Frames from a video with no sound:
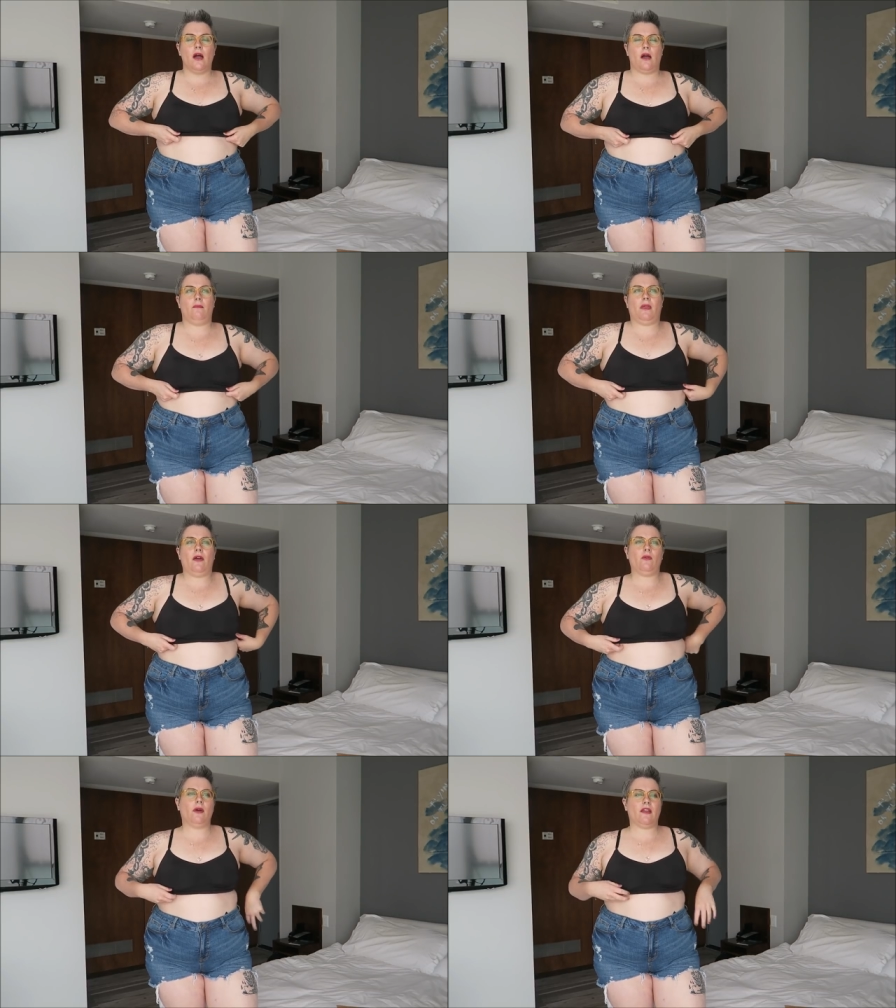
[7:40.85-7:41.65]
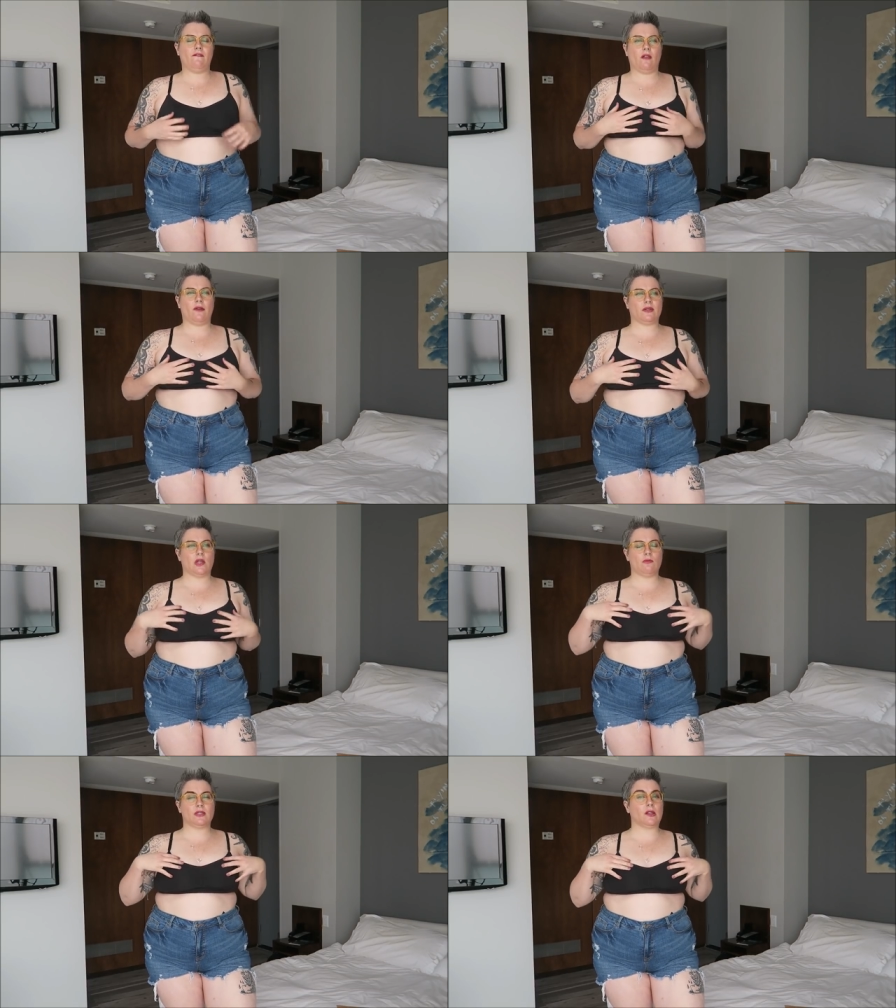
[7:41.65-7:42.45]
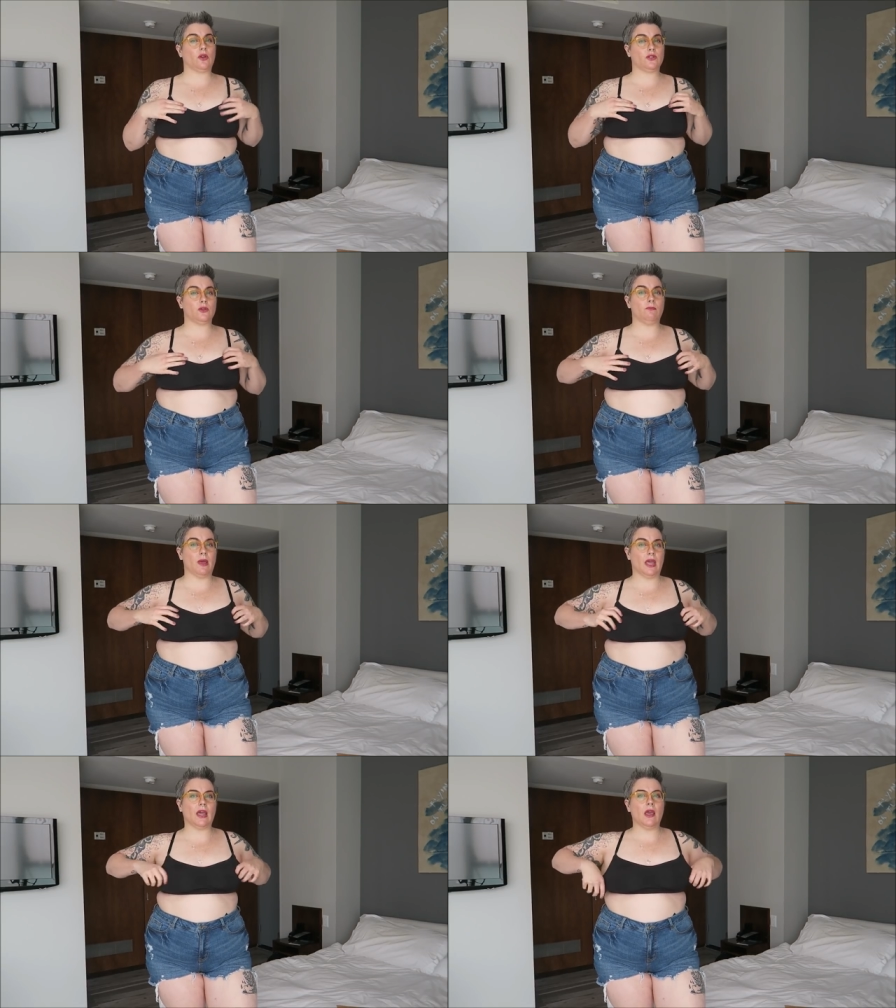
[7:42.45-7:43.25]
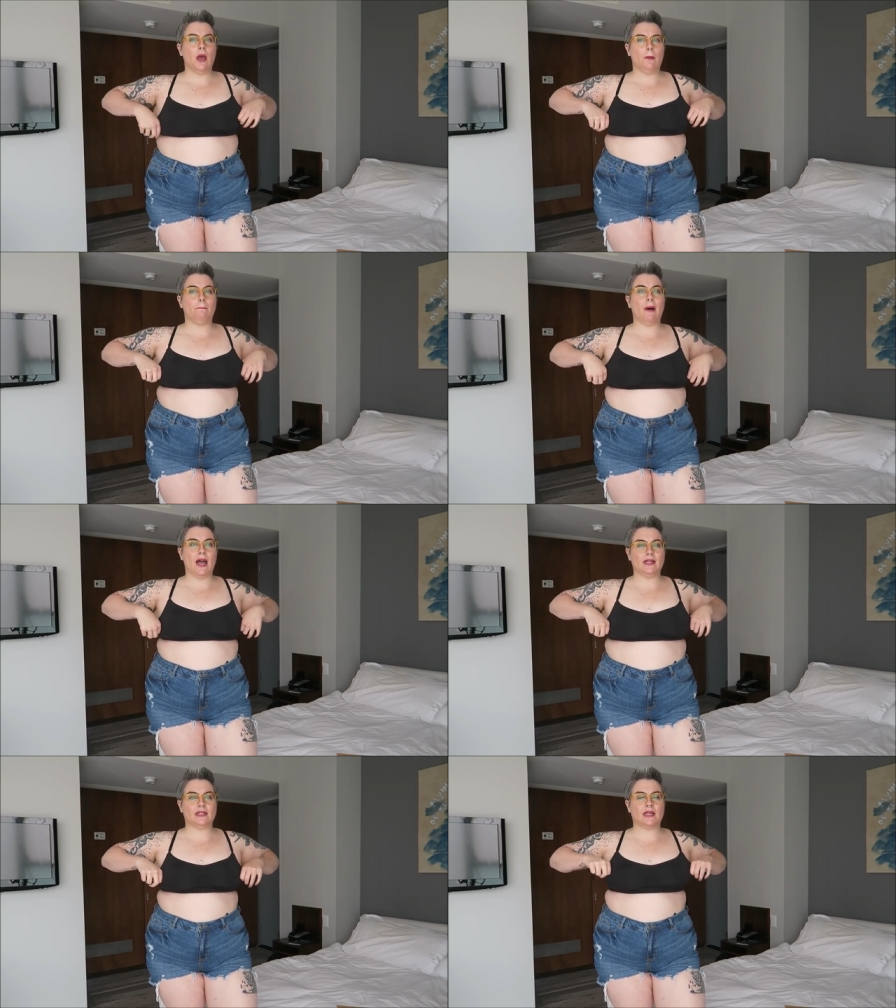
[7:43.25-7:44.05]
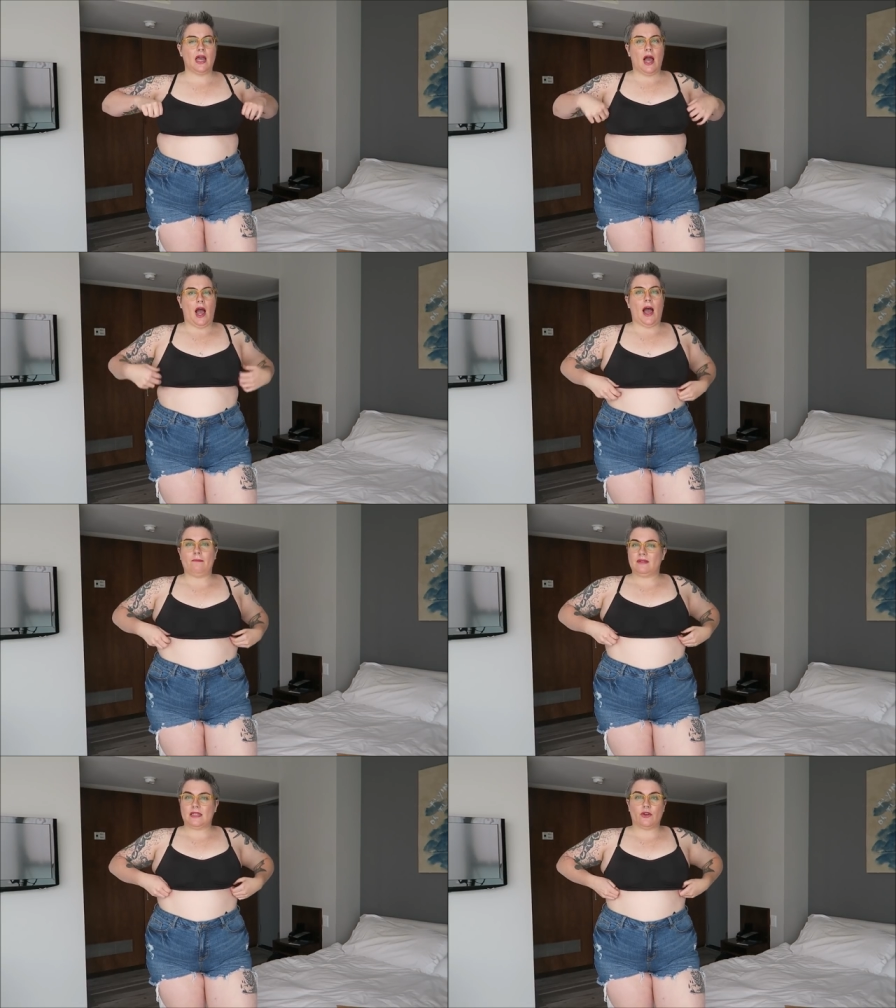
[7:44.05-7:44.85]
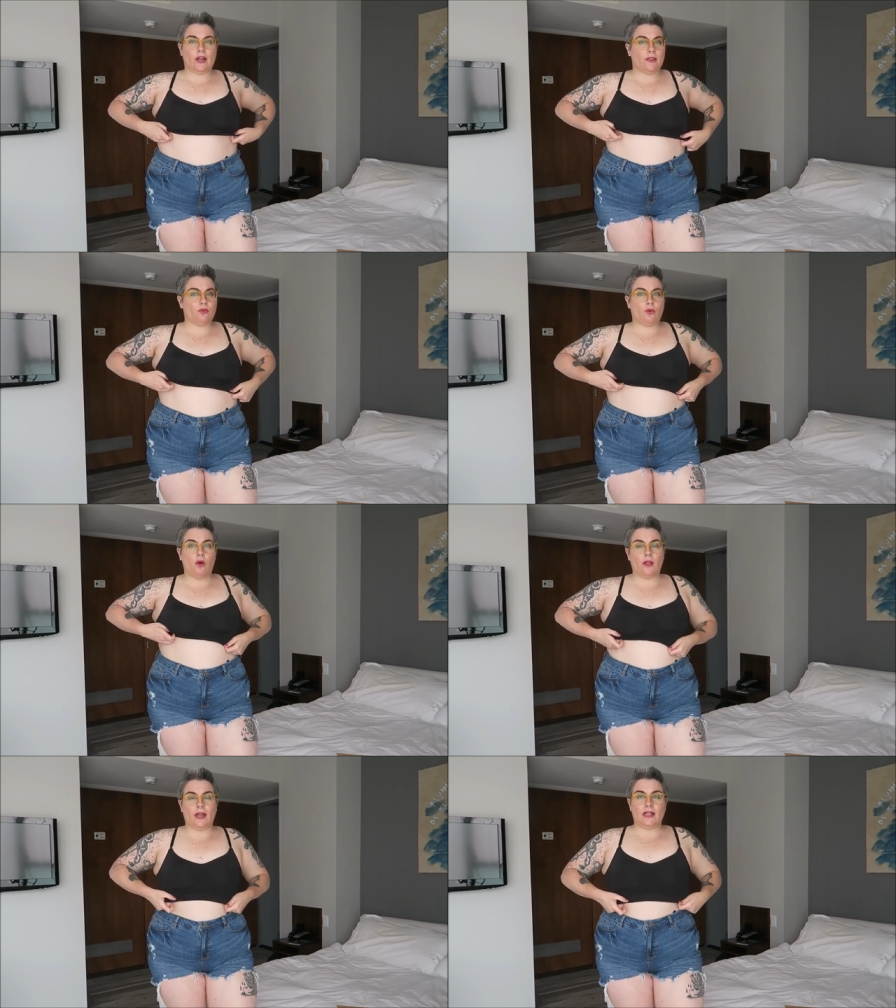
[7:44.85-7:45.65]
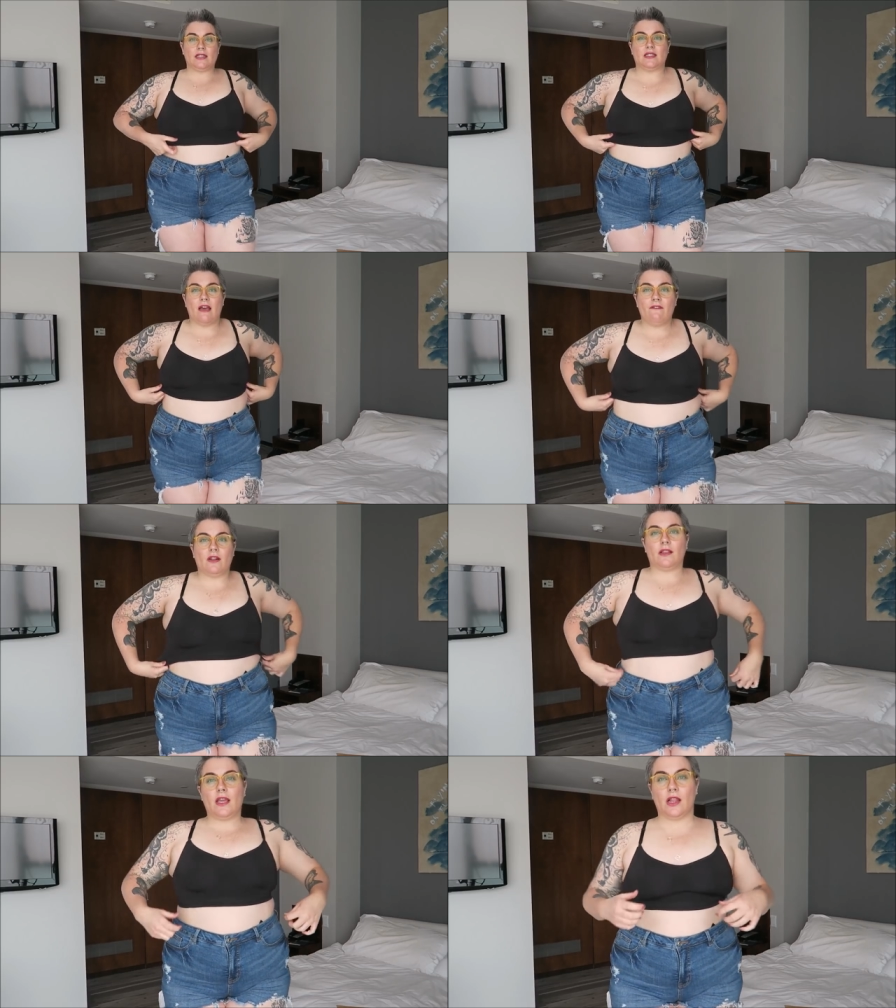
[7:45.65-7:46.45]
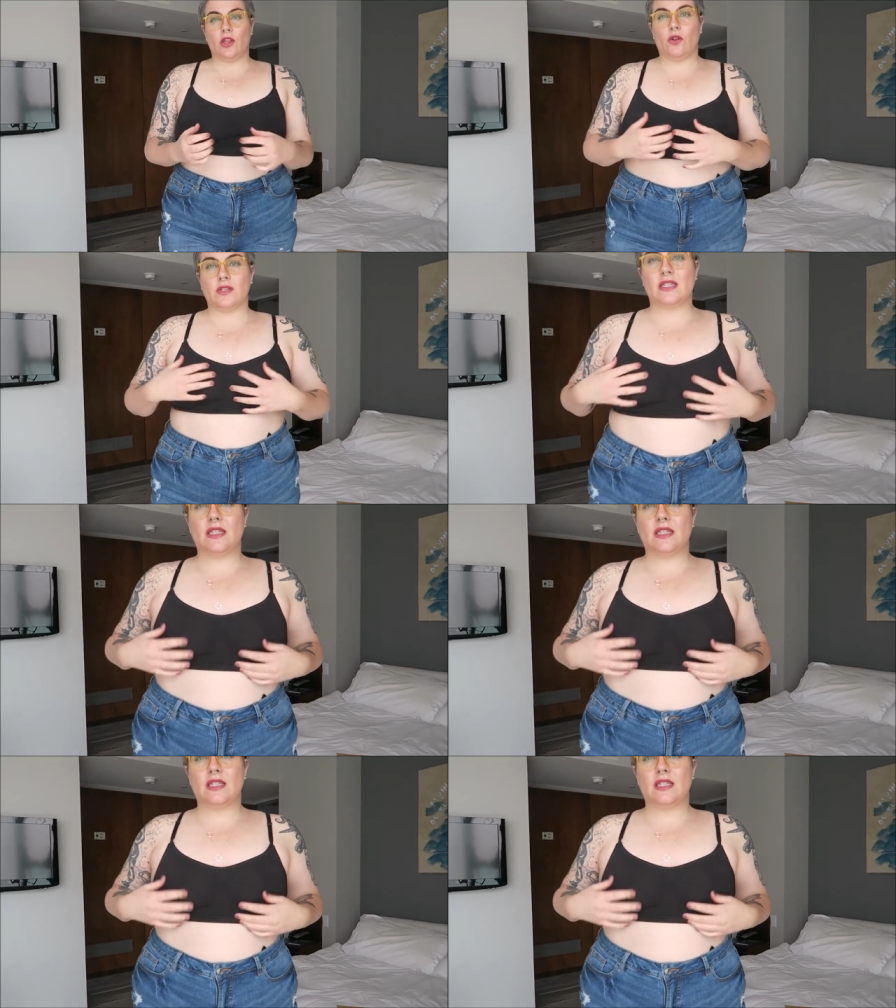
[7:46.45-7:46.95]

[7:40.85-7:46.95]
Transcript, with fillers: Um, the other one I felt like was almost a little too big, but I'm still getting the rolling. It's definitely a little